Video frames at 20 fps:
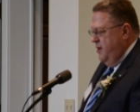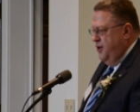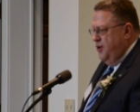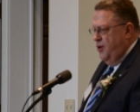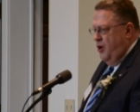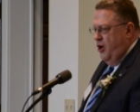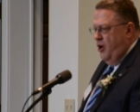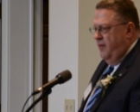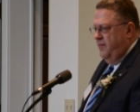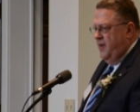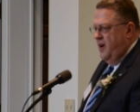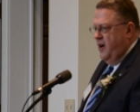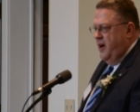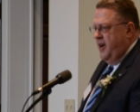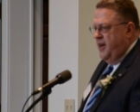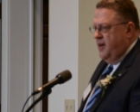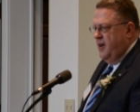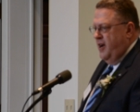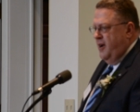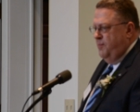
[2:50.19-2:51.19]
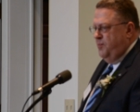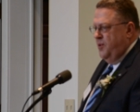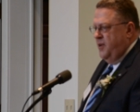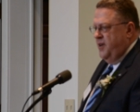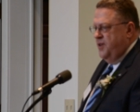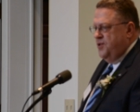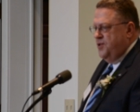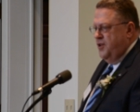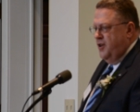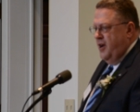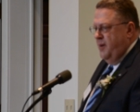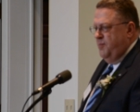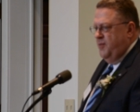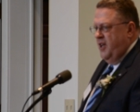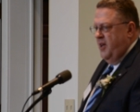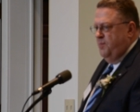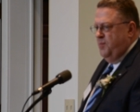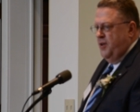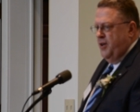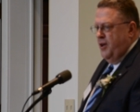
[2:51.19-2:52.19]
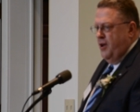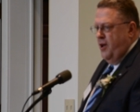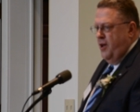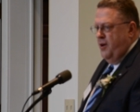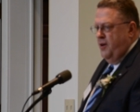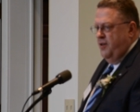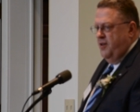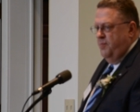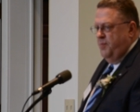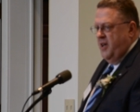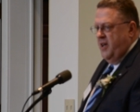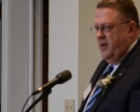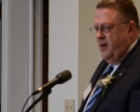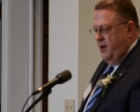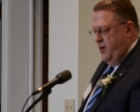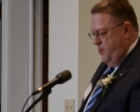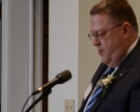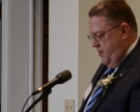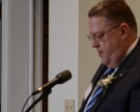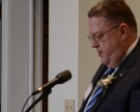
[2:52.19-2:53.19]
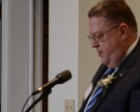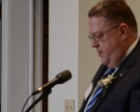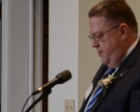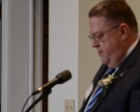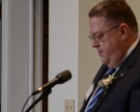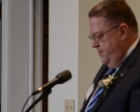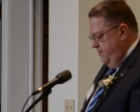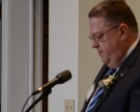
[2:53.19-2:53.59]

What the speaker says: You're all very accomplished, and I'm deeply honored to be here with you.